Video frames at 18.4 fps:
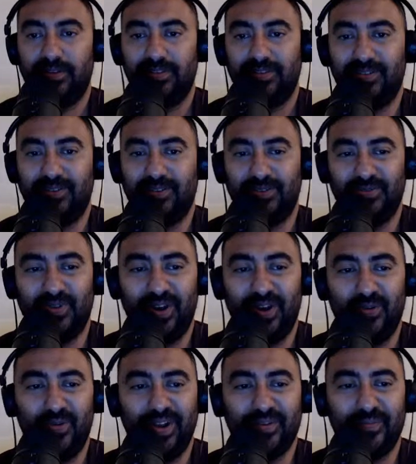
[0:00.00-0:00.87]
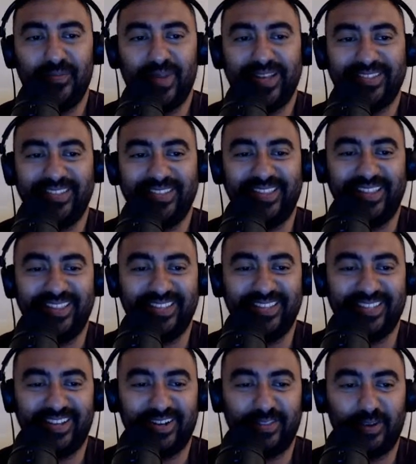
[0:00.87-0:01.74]
All right, welcome back to the other
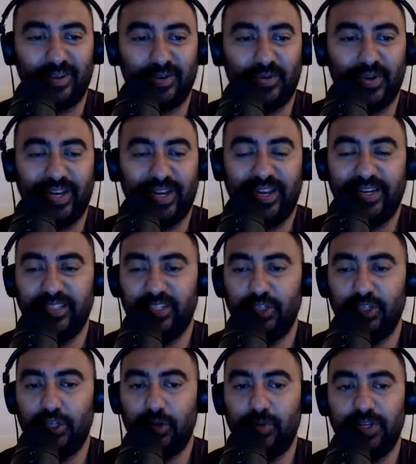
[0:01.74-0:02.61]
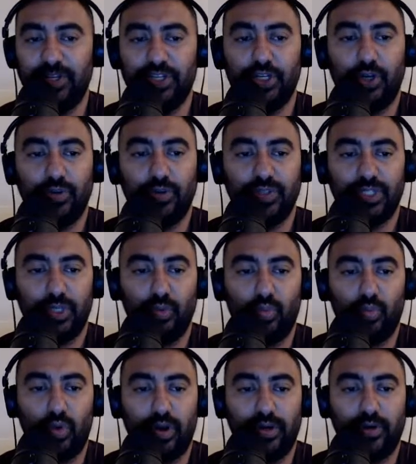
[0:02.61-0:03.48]
side of the coin, ladies and gentlemen. Chelsea
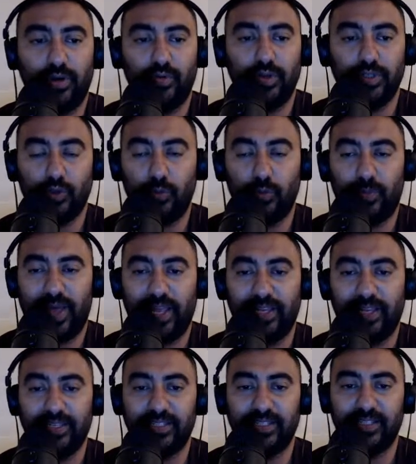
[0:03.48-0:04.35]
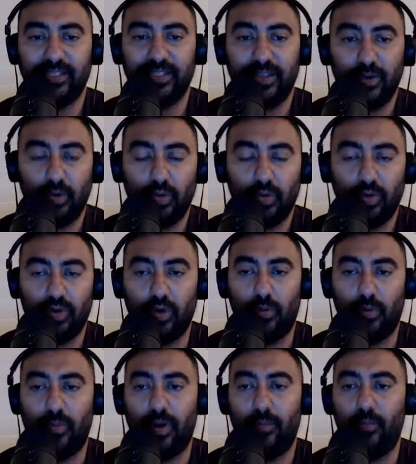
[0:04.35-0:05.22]
won, Crystal Palace nil.
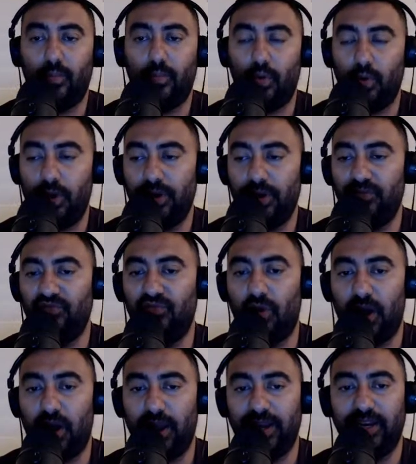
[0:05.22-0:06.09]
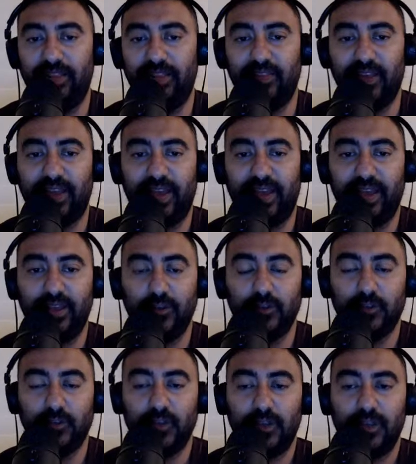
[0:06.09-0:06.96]
Got my boy Ryan in the
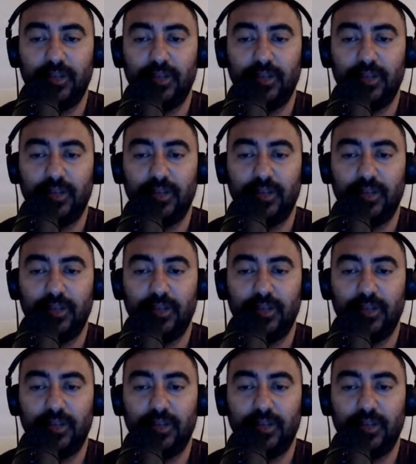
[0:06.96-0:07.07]
house.